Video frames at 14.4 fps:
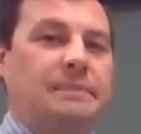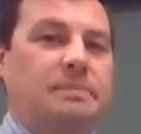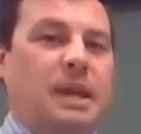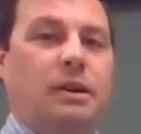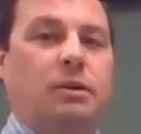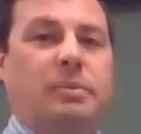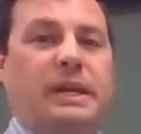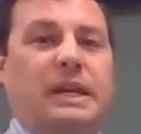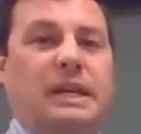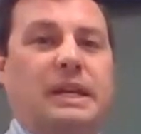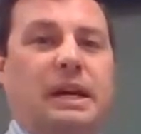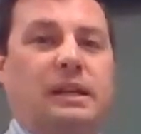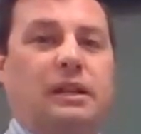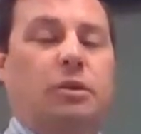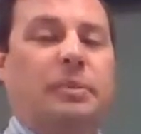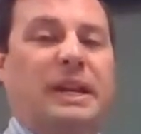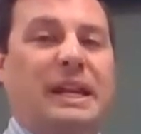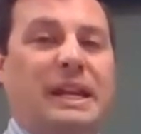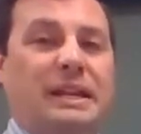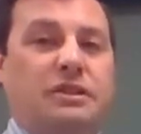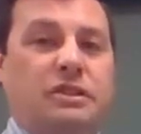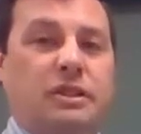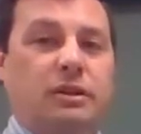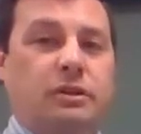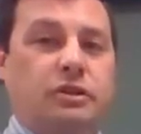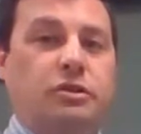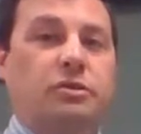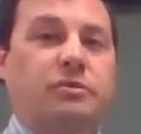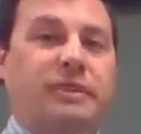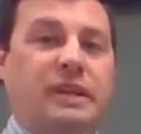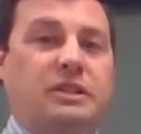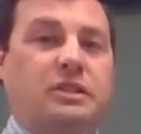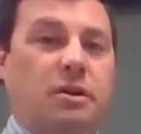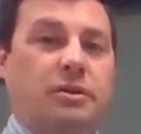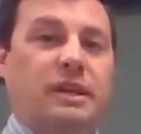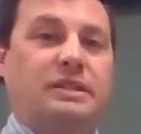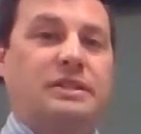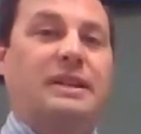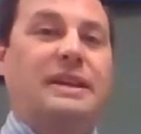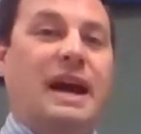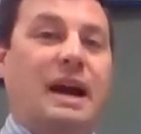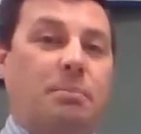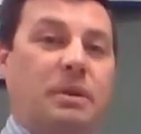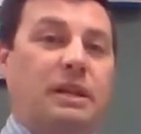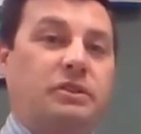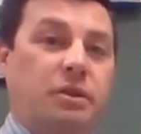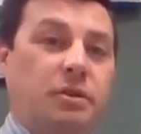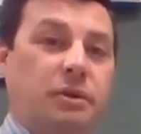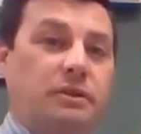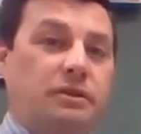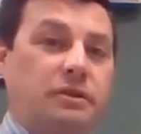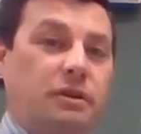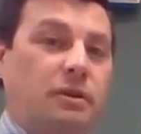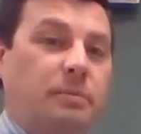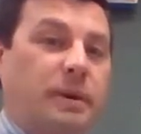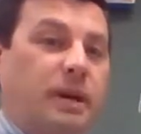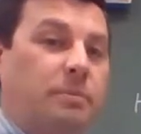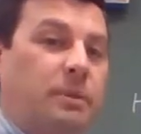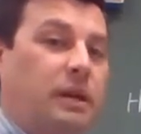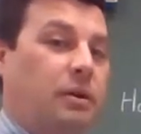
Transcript: it'll be a little bit easier to veto this and not be so concerned about it being